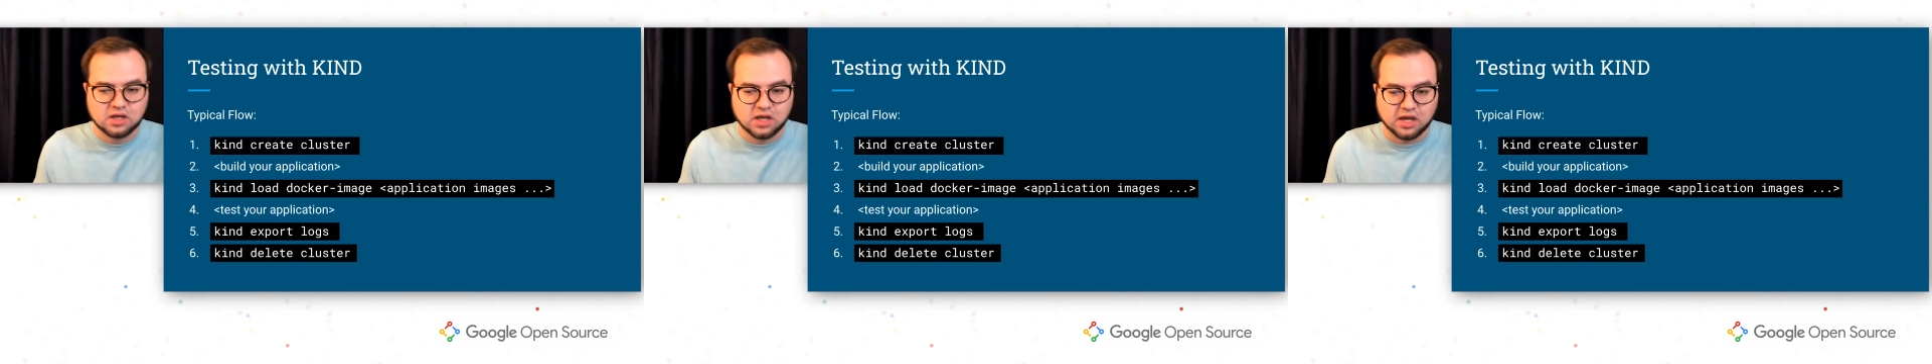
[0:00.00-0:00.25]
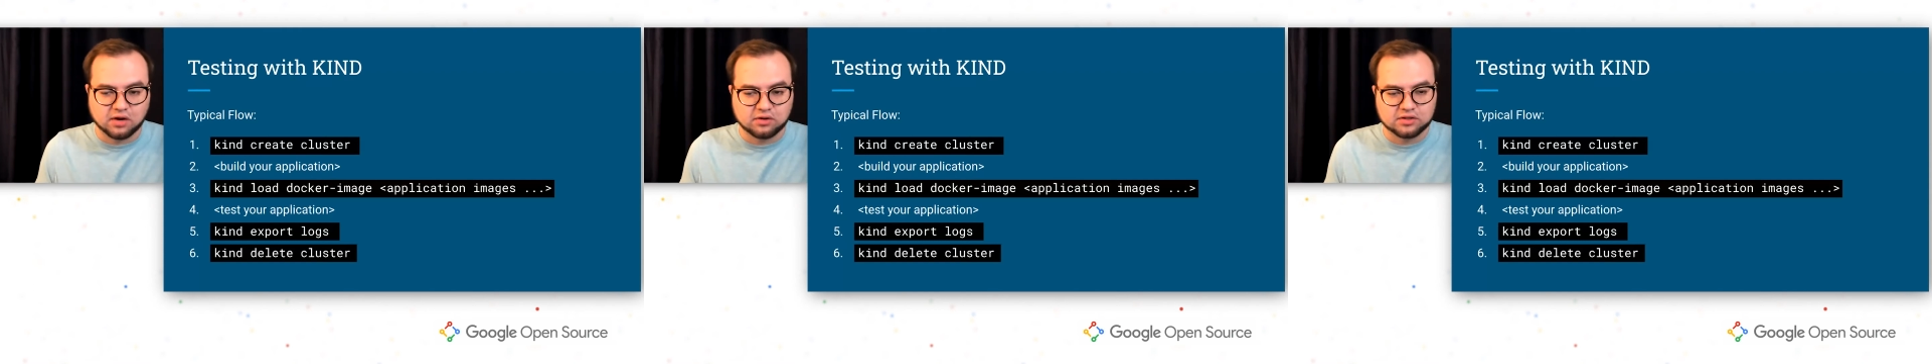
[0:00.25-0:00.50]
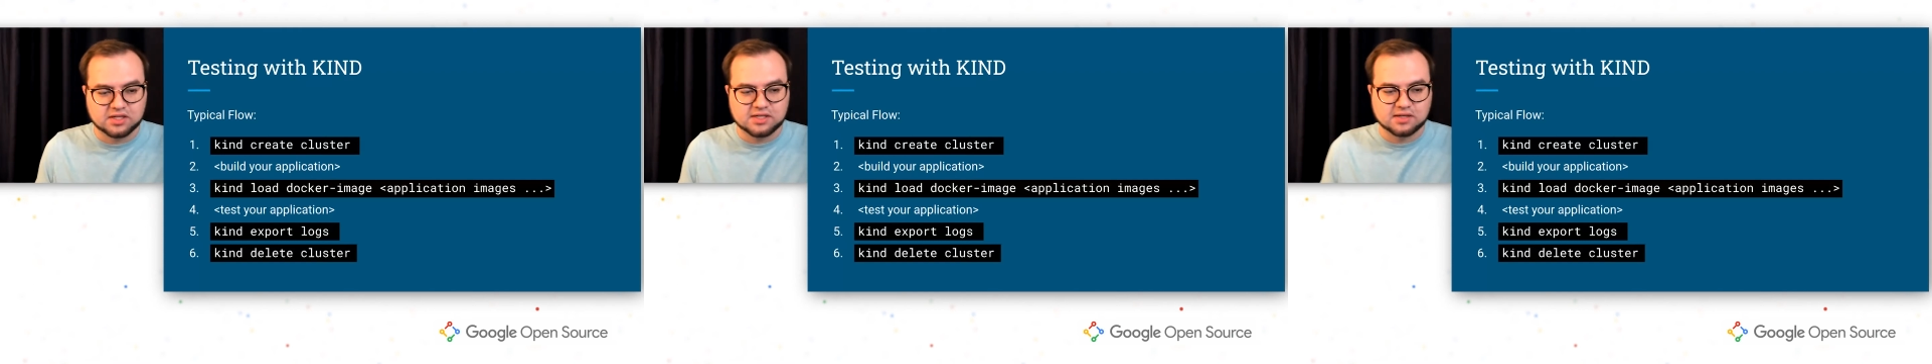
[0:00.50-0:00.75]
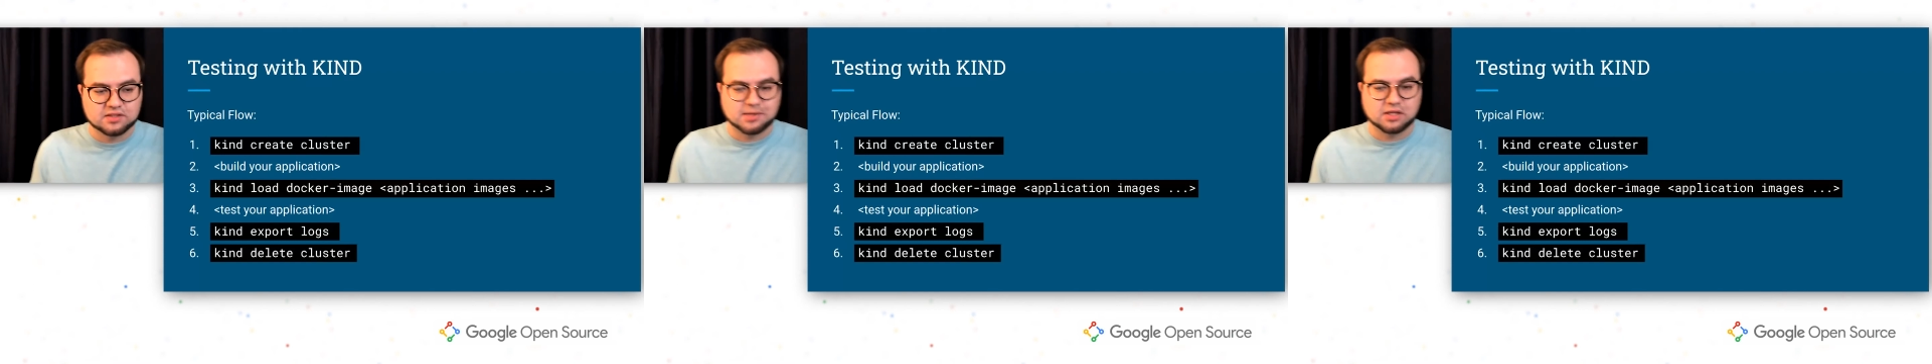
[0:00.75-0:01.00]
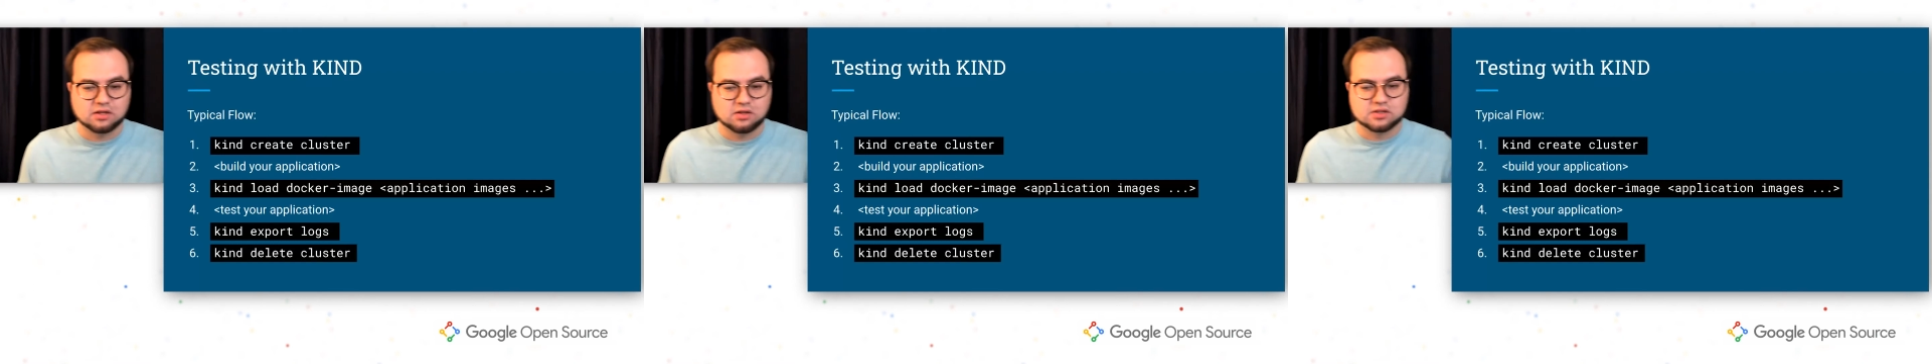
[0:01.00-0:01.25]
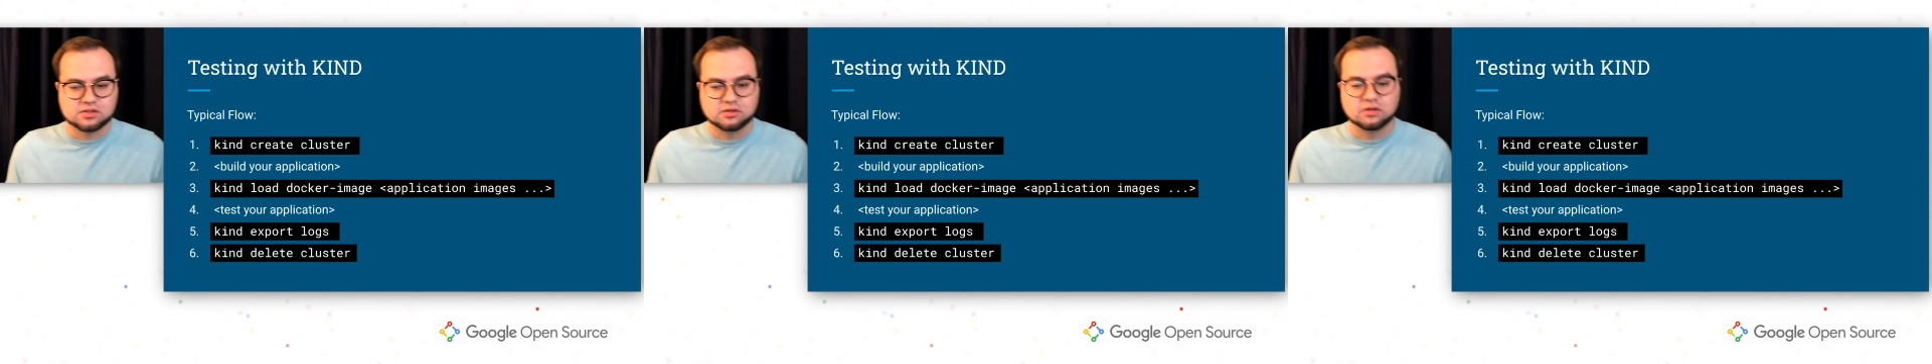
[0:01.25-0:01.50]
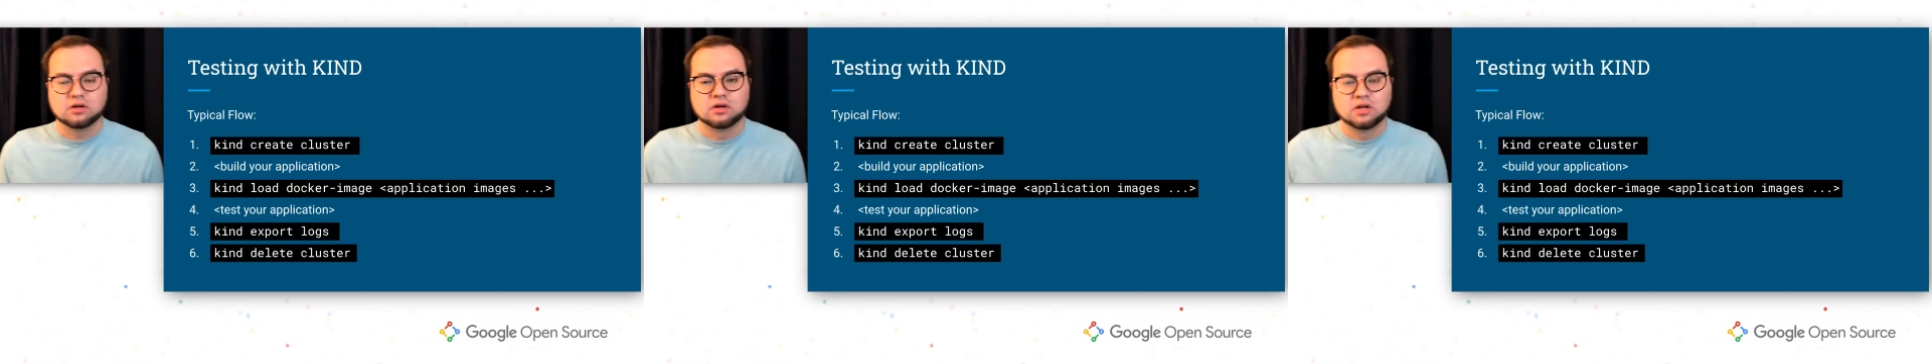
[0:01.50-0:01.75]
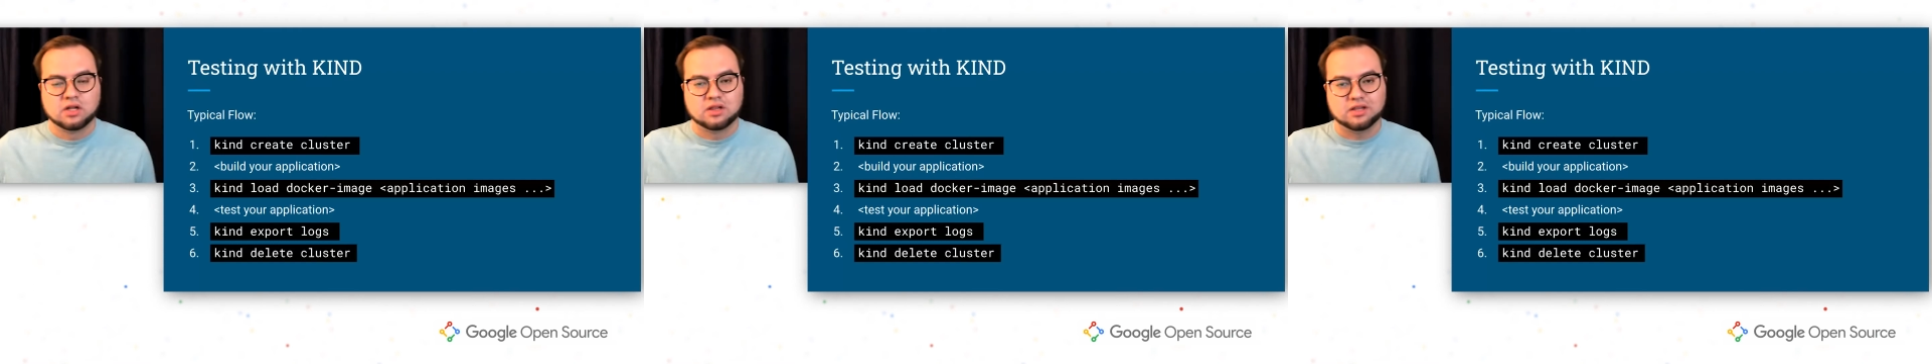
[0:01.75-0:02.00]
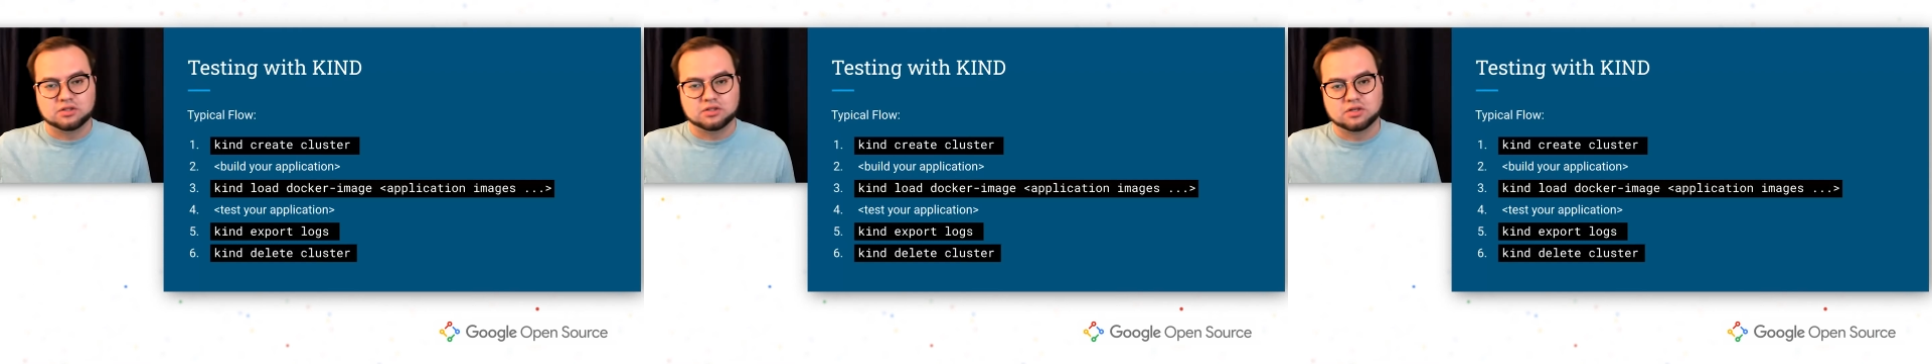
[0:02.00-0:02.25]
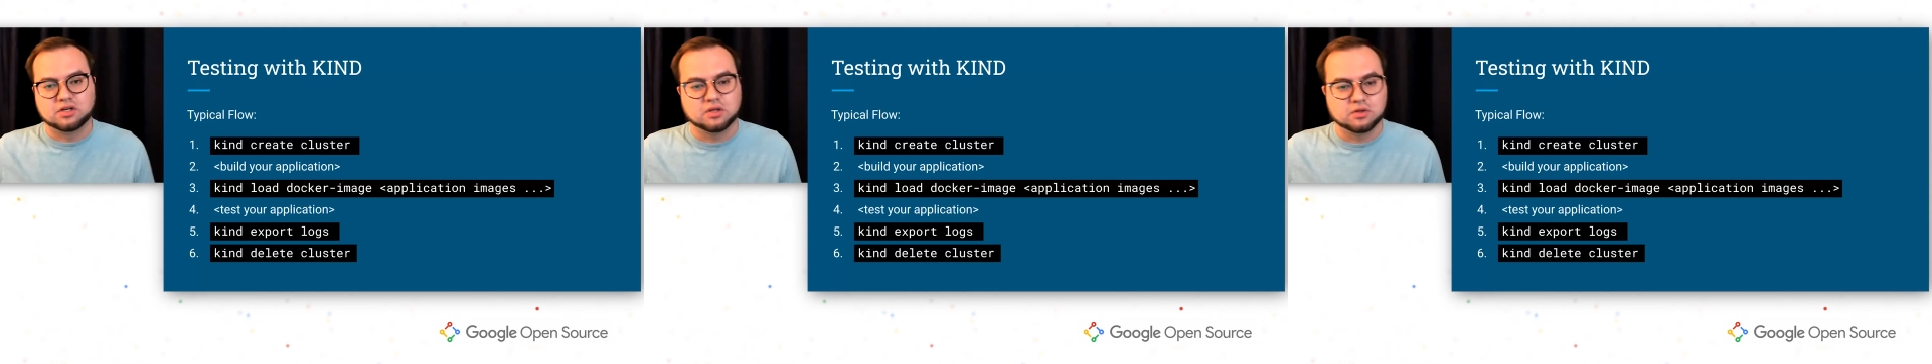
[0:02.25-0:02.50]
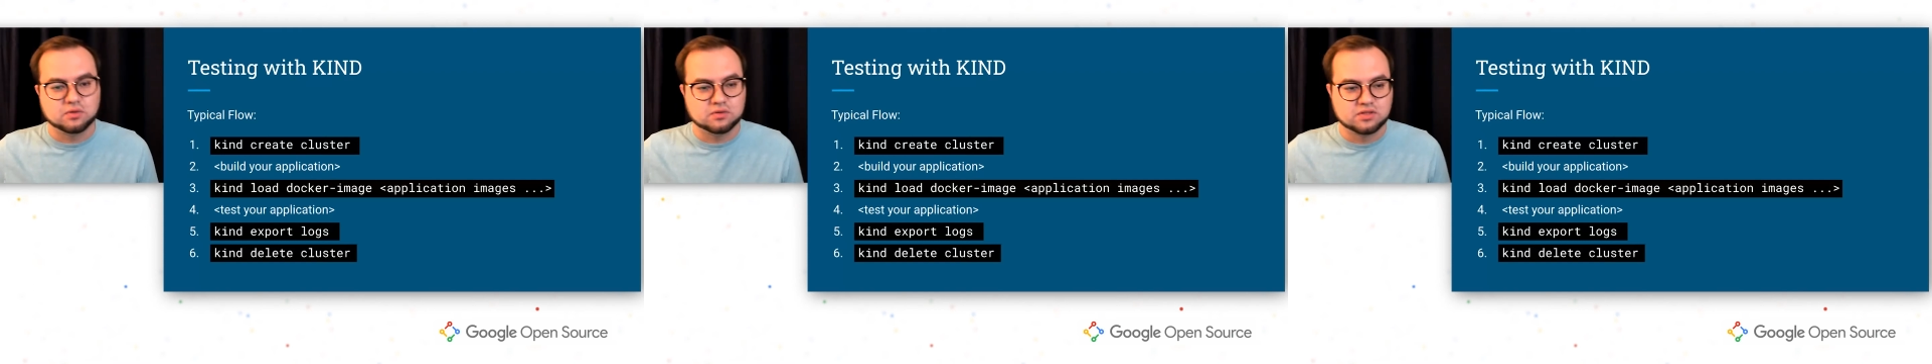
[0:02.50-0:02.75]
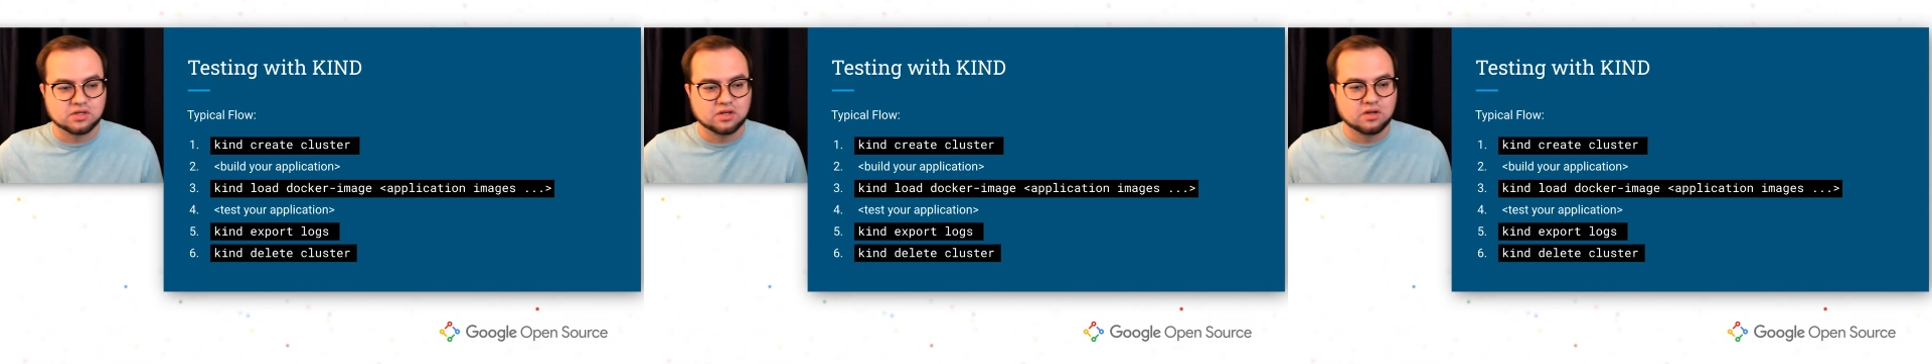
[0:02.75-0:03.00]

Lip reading: and all the details about the cluster that you can use